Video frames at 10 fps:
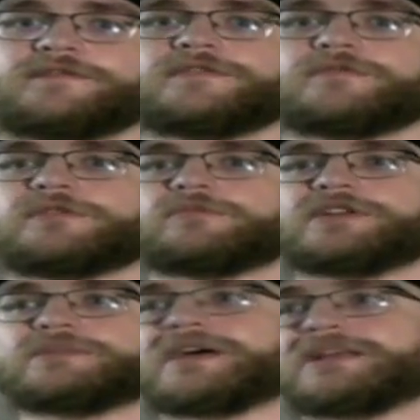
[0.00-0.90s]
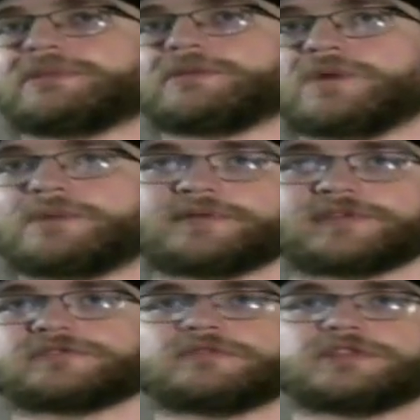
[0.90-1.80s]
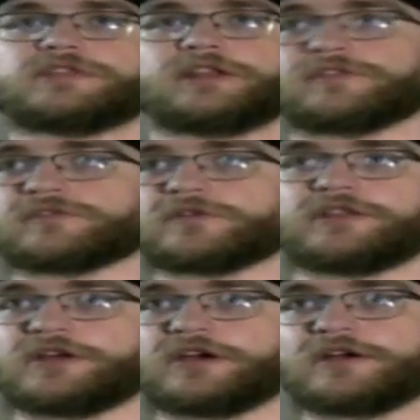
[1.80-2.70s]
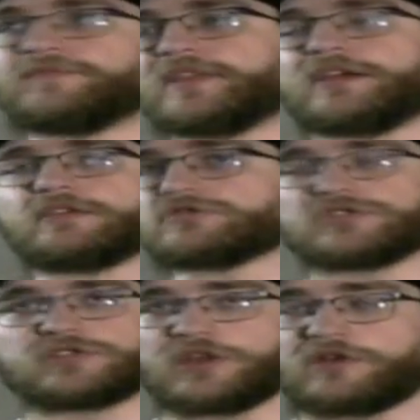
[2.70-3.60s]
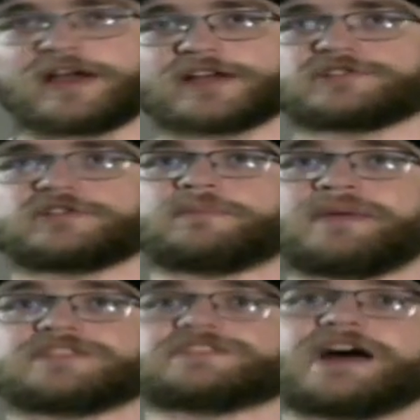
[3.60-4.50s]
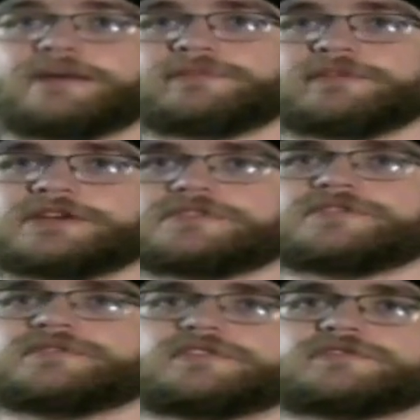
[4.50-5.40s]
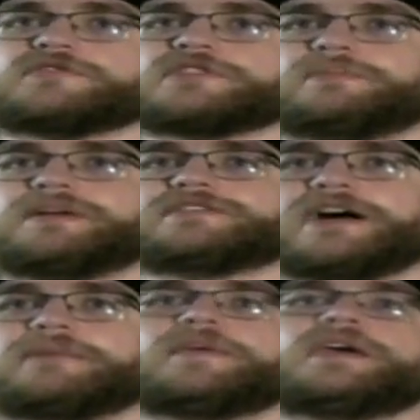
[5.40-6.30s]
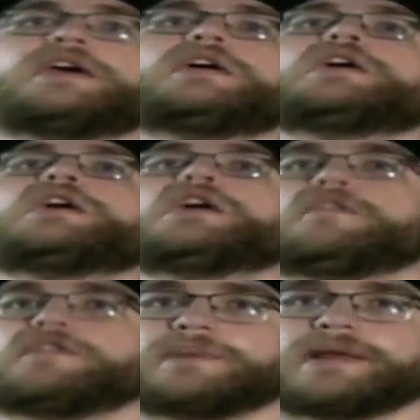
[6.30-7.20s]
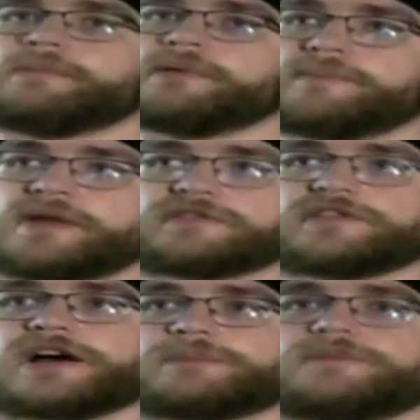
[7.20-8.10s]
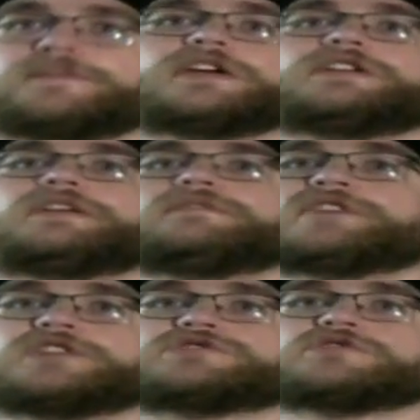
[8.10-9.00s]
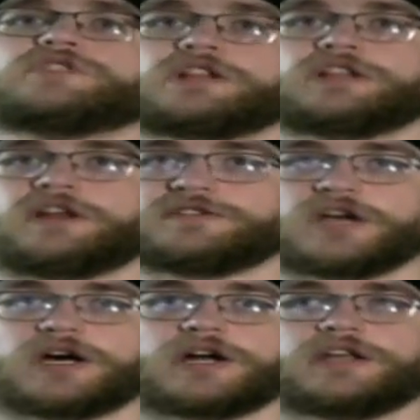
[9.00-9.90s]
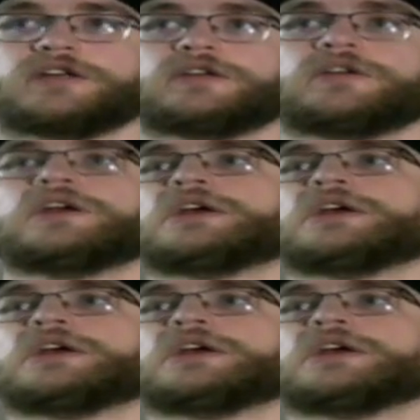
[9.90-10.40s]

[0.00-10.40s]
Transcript: if you were willing to buy them in the Wampus with, with store on the, the, the crash the pit stop, so they called the store the pit stop. You buy them the pit stop. If you get enough Nitro, you can unlock Tawna.